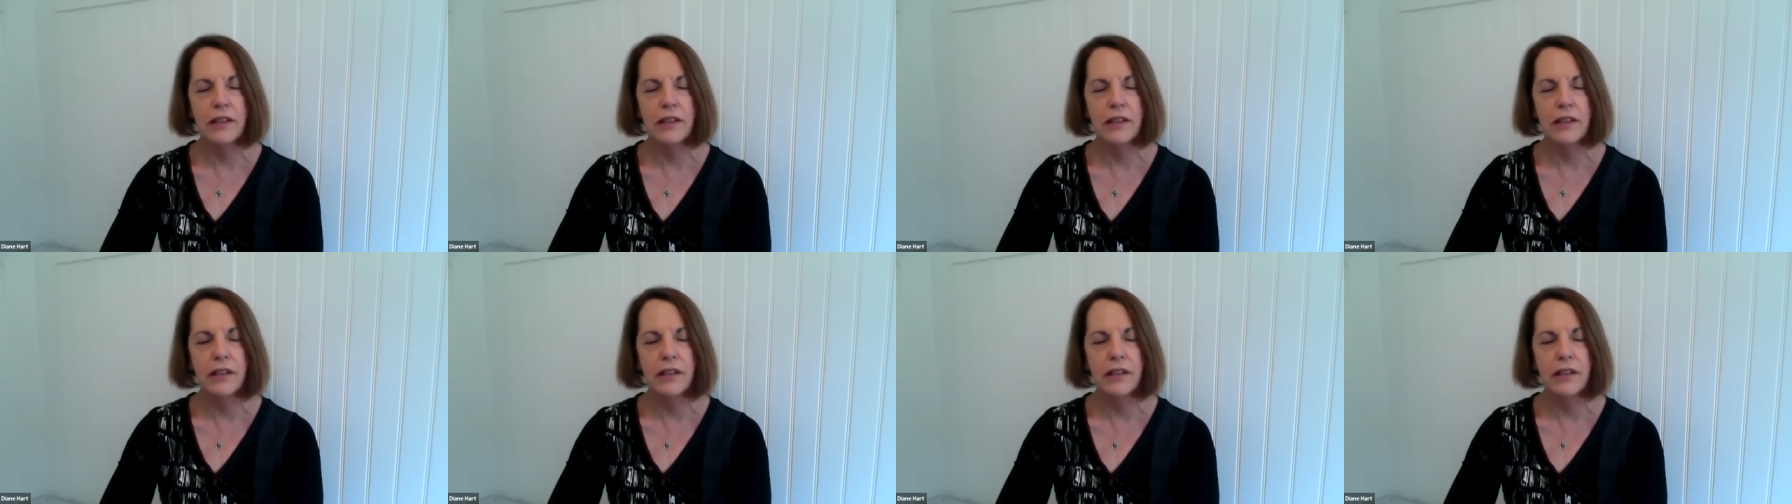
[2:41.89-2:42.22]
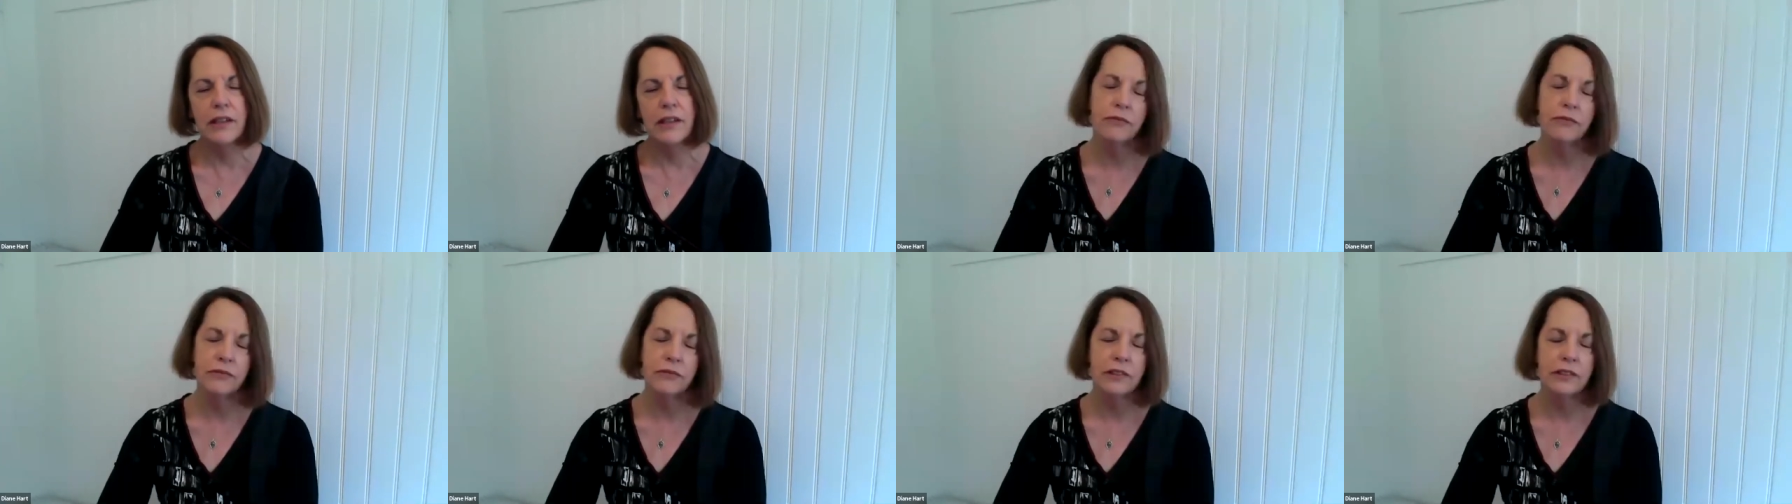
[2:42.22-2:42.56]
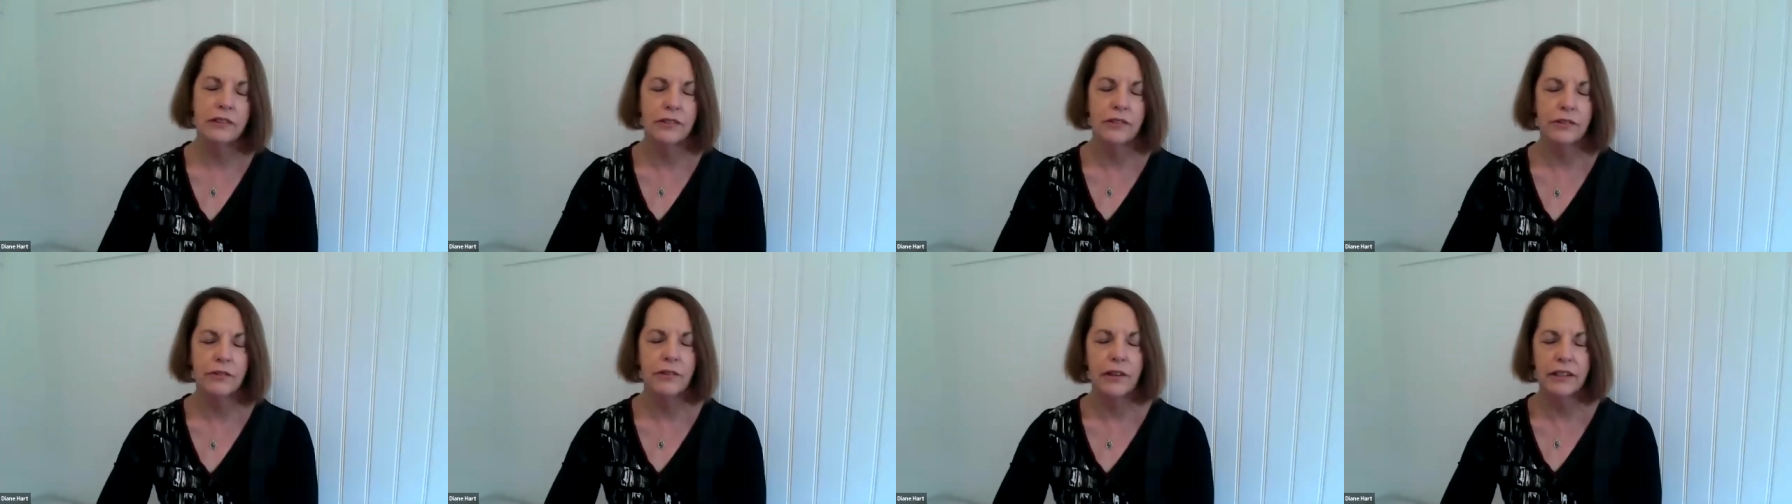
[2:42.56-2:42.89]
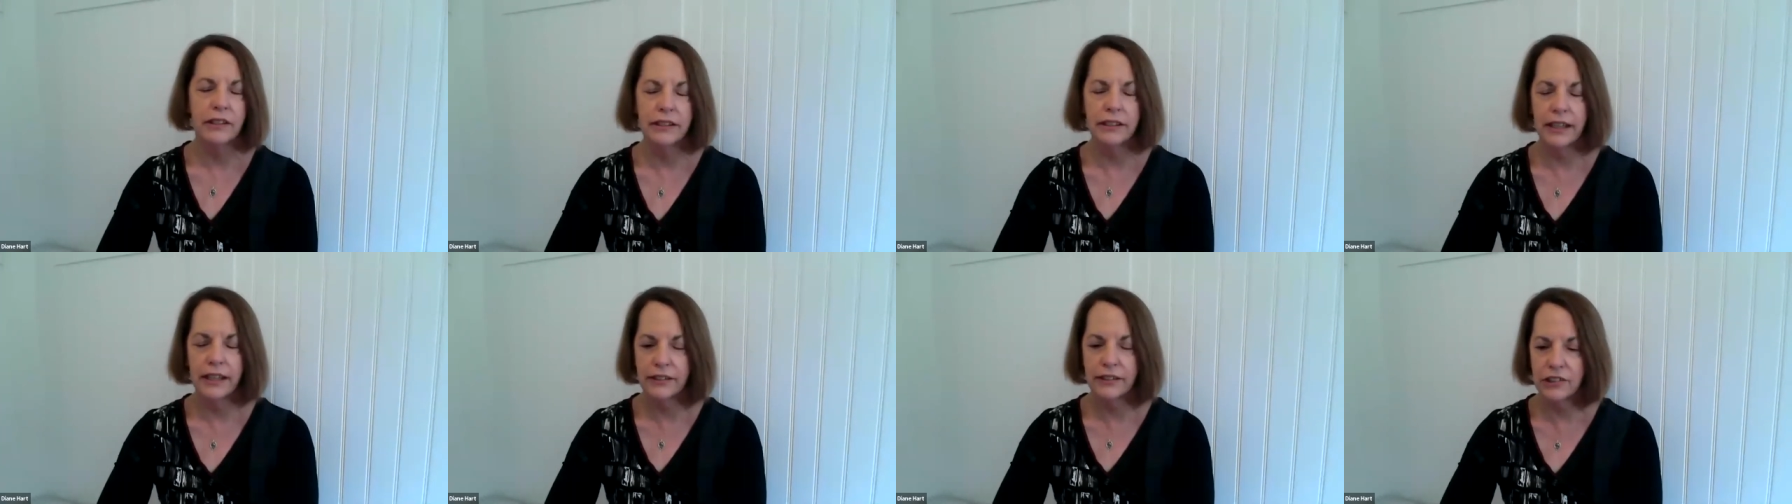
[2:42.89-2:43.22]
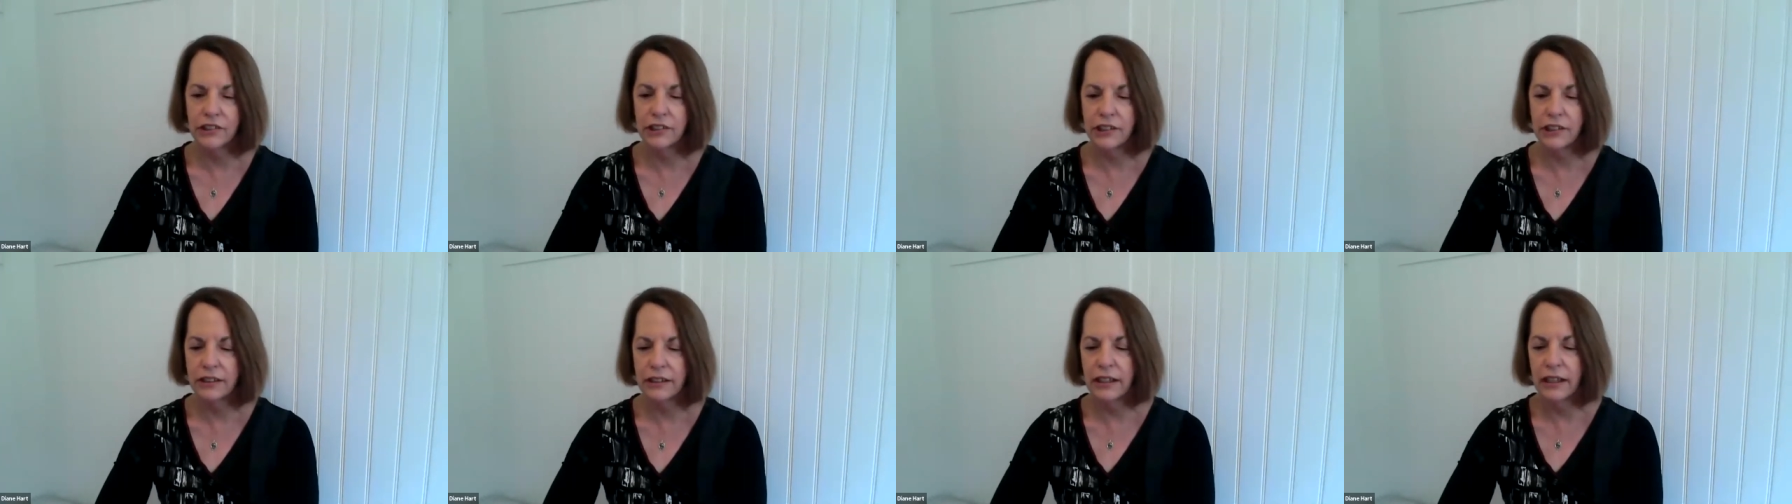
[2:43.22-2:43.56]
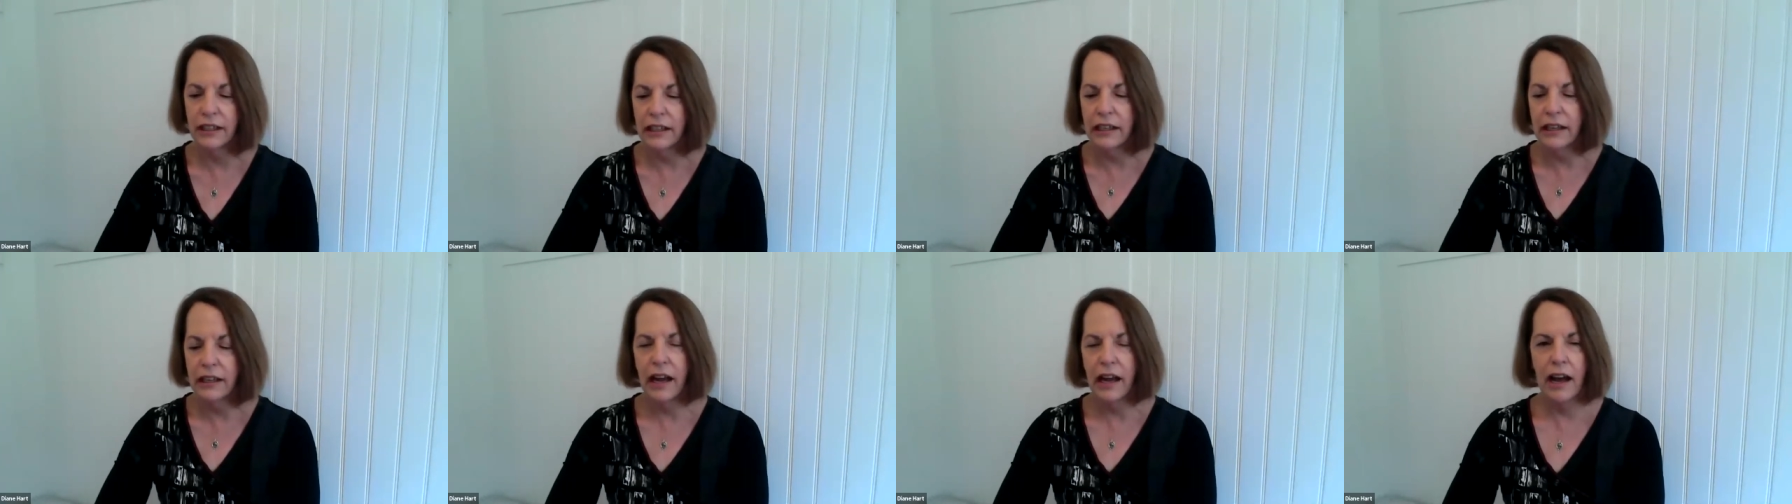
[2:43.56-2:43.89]
to make a gift to our
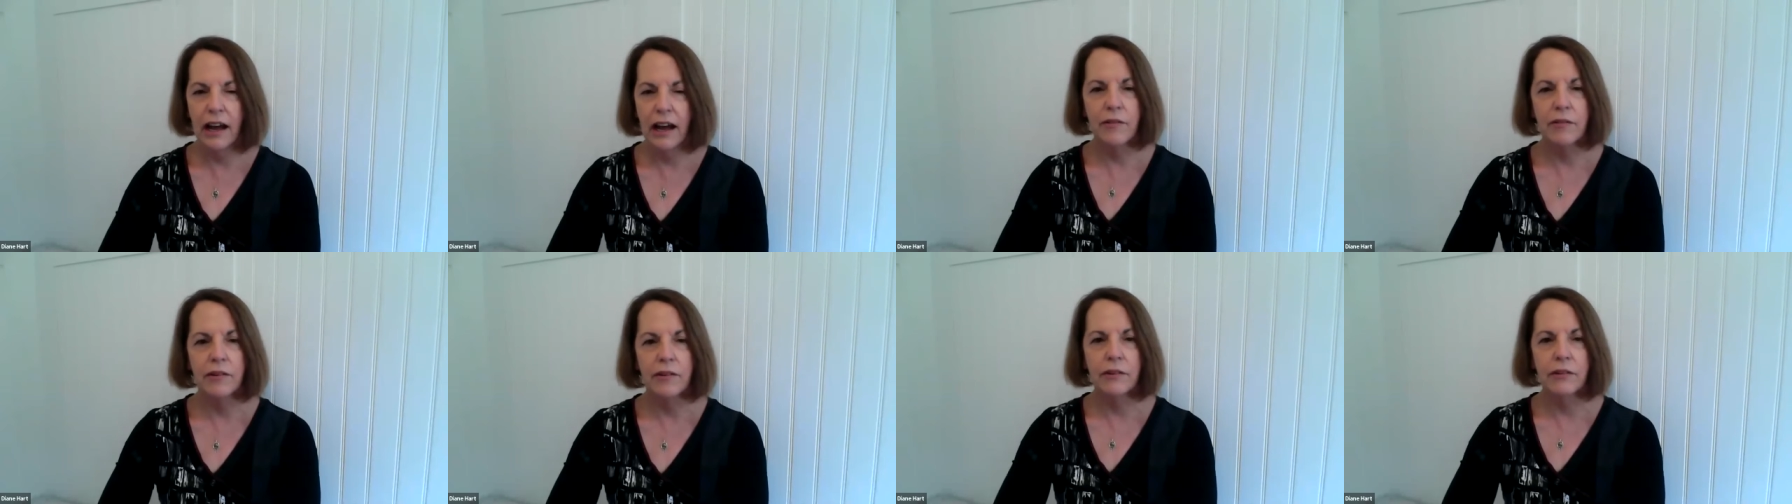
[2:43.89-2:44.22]
collection,